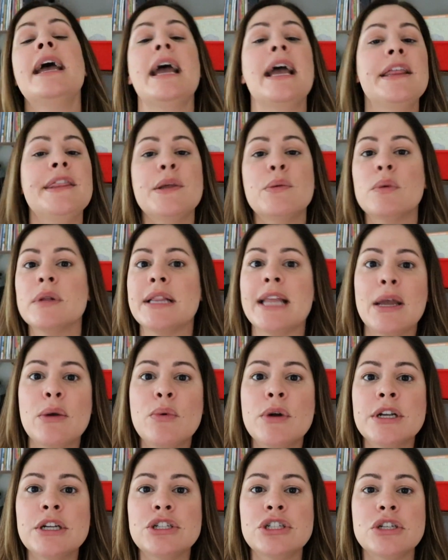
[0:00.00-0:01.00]
And then what they
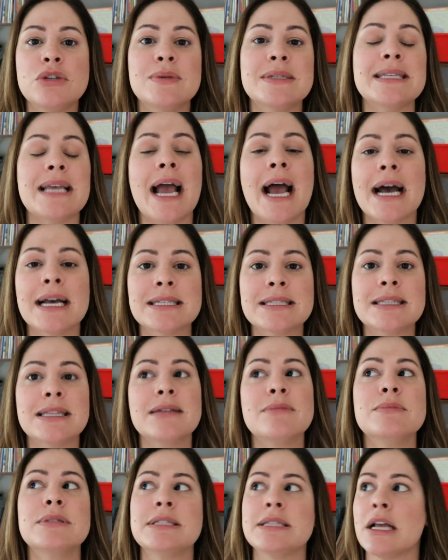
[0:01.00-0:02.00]
wanna do is ask
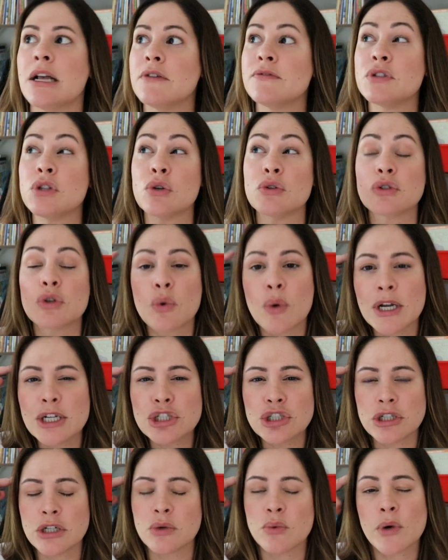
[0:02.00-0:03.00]
themselves those
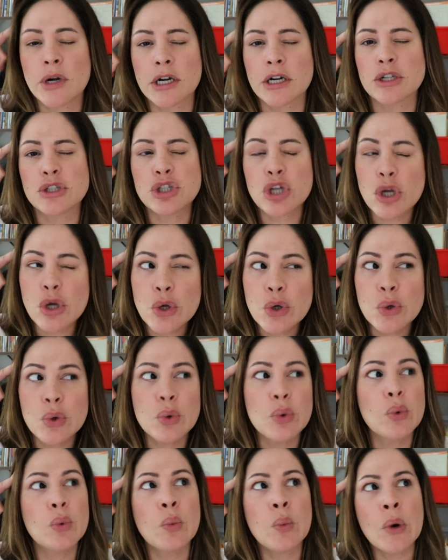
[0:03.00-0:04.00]
question words,
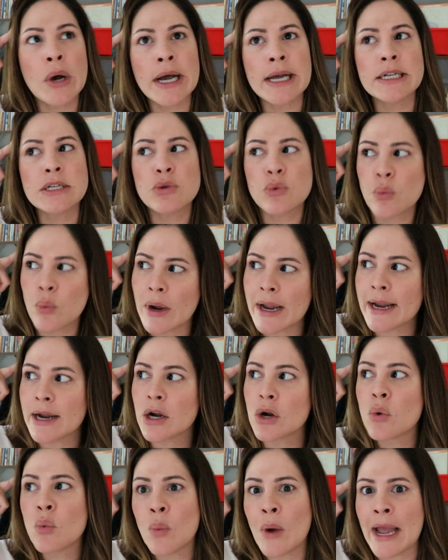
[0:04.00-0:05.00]
who, what,
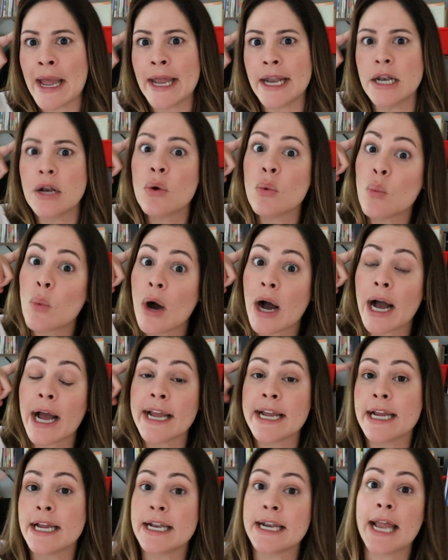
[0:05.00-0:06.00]
where, when,
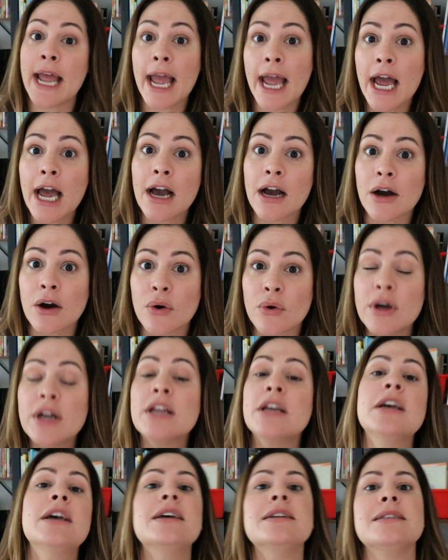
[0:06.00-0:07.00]
why, and how,
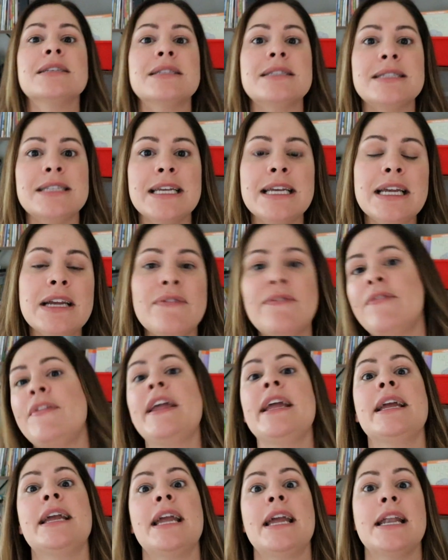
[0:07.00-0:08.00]
to see if
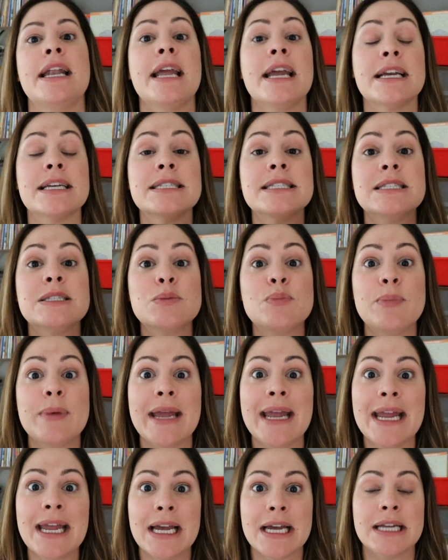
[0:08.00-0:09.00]
they can
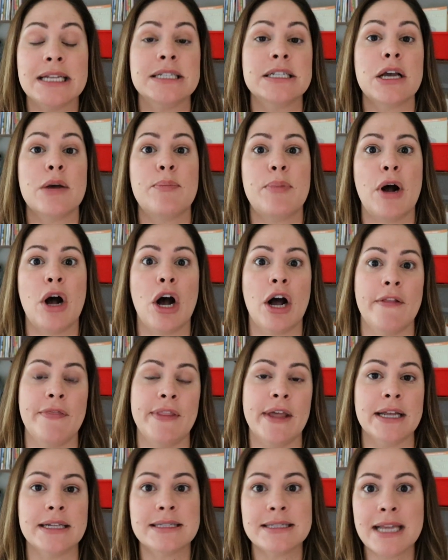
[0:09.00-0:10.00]
expand
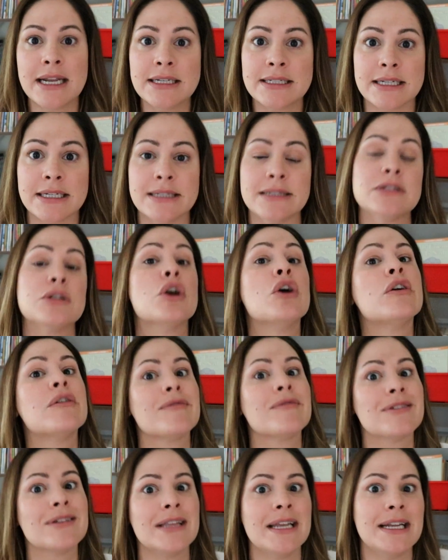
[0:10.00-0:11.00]
upon that sentence
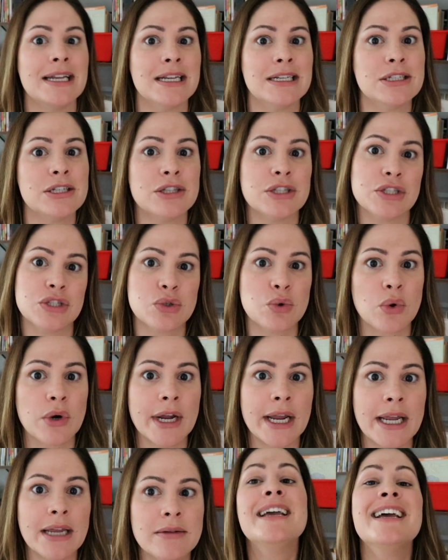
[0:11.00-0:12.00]
relating to the
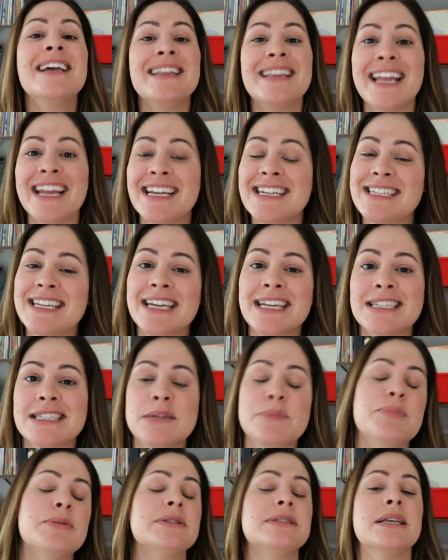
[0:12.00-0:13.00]
story. They can take a
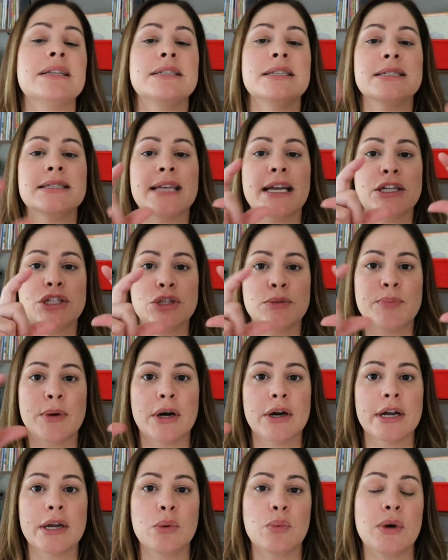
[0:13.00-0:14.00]
simple sentence like
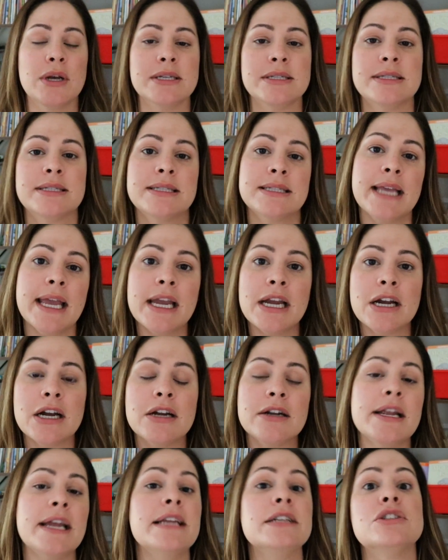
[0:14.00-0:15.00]
Jabari was
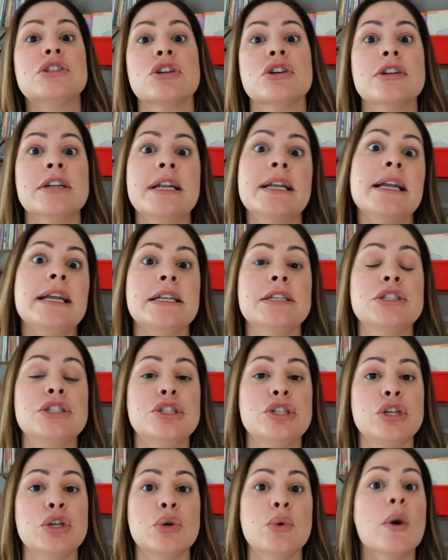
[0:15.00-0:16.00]
scared and turn it
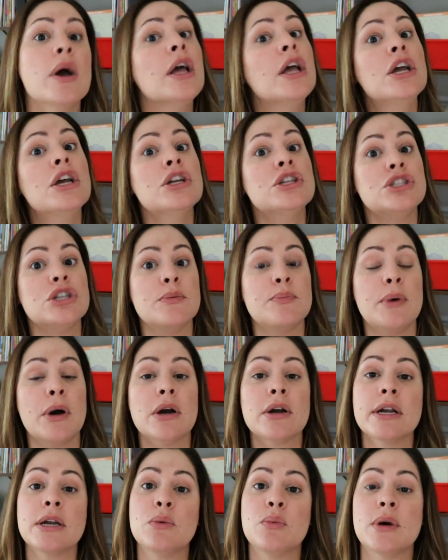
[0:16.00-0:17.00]
into
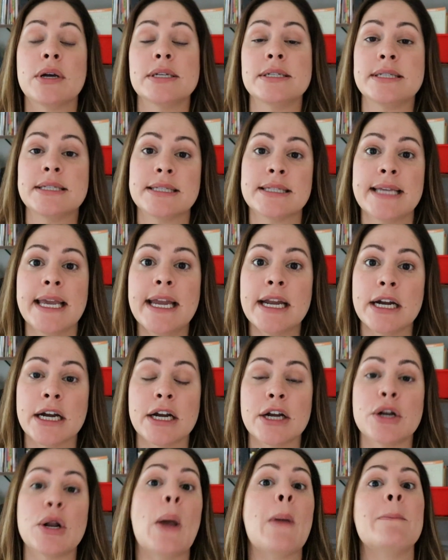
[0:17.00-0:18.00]
Jabari was
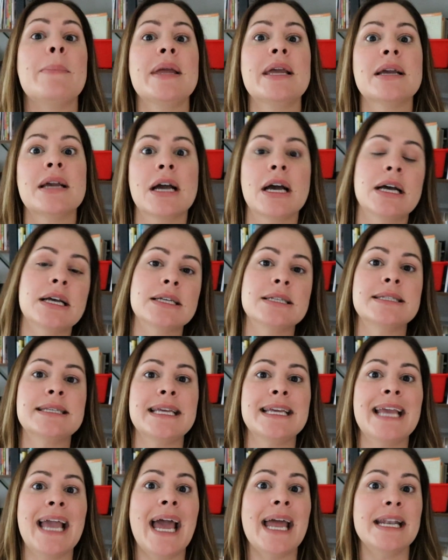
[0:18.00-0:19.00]
scared because
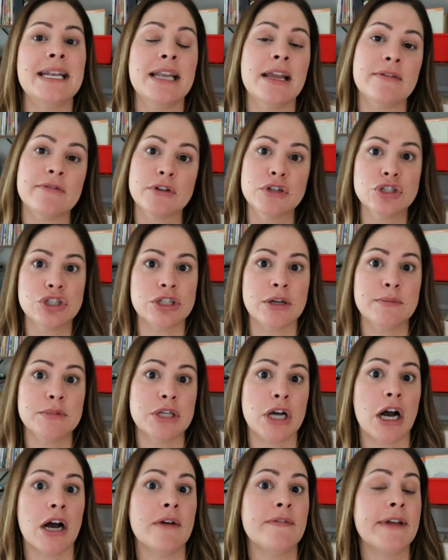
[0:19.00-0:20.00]
he had never
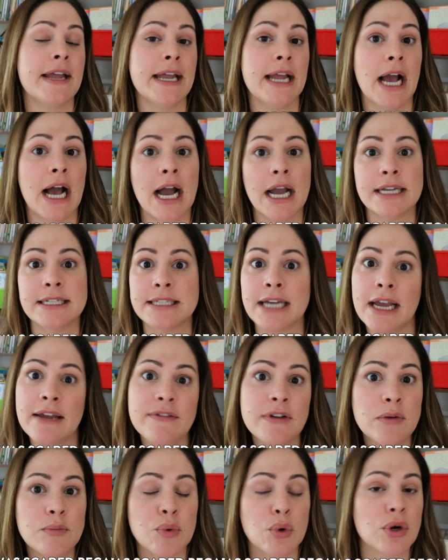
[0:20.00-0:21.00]
jumped off a high
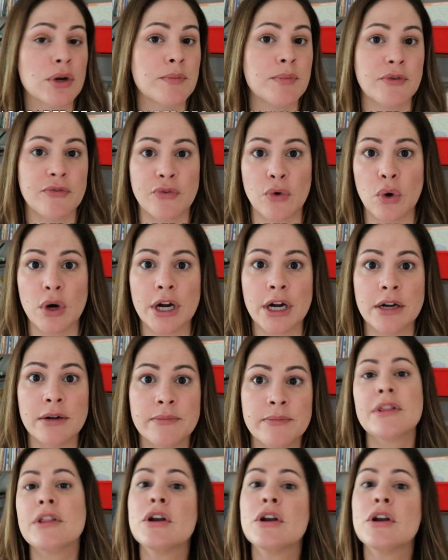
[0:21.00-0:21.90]
diving board before.